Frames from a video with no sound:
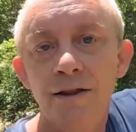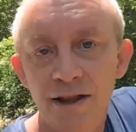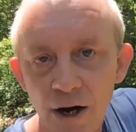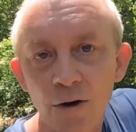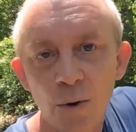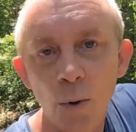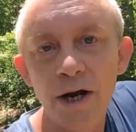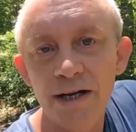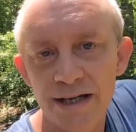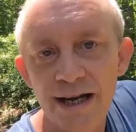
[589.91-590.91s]
they're
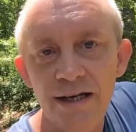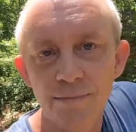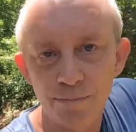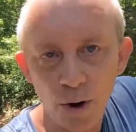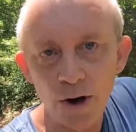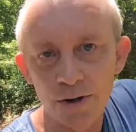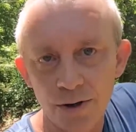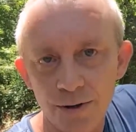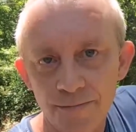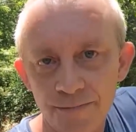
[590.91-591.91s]
going to need to
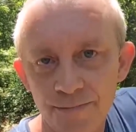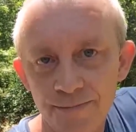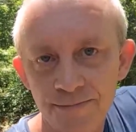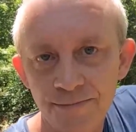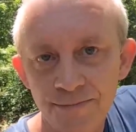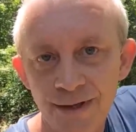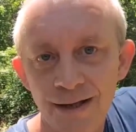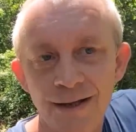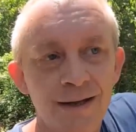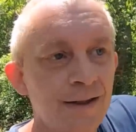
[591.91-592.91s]
barter.
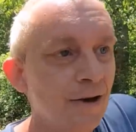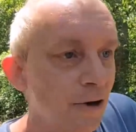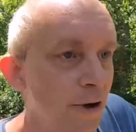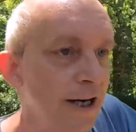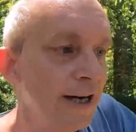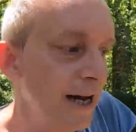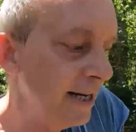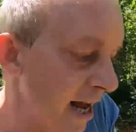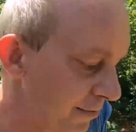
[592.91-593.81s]
They're going to need